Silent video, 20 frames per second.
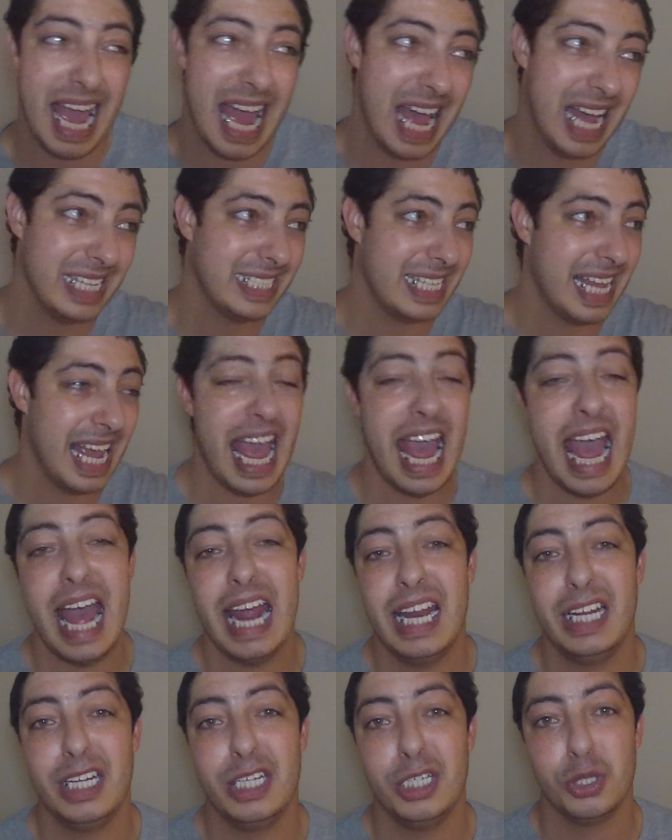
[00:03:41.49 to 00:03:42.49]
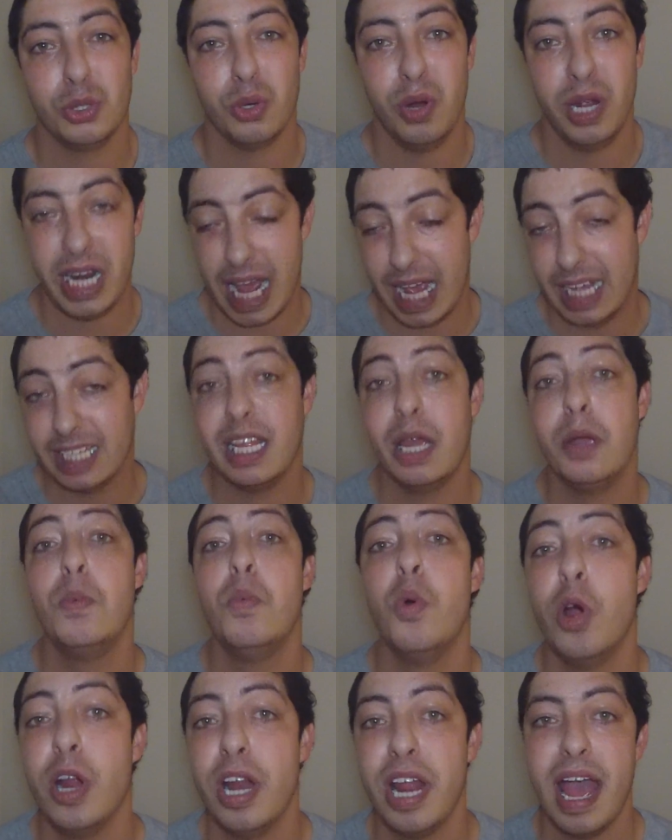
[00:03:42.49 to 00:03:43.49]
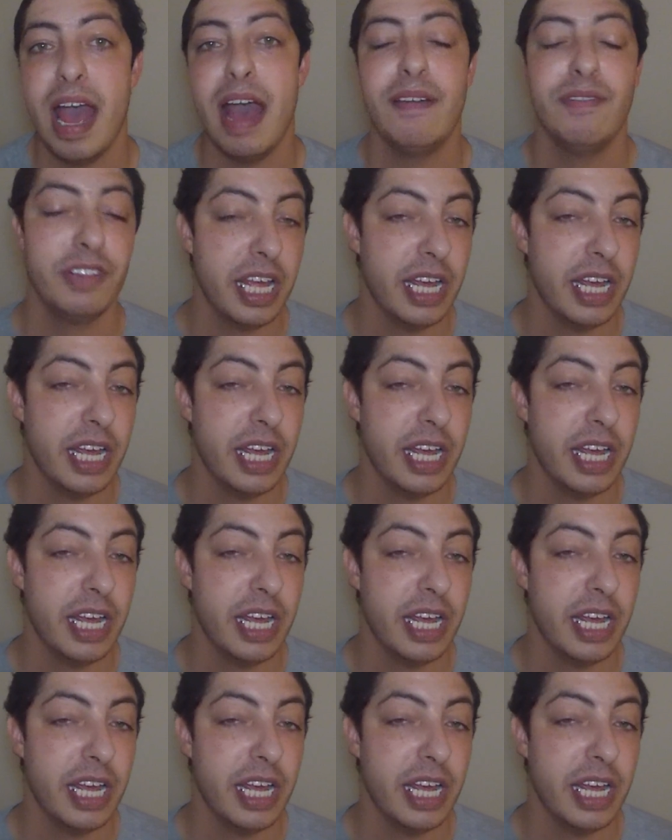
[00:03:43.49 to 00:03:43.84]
as they had at Detroit, as they would have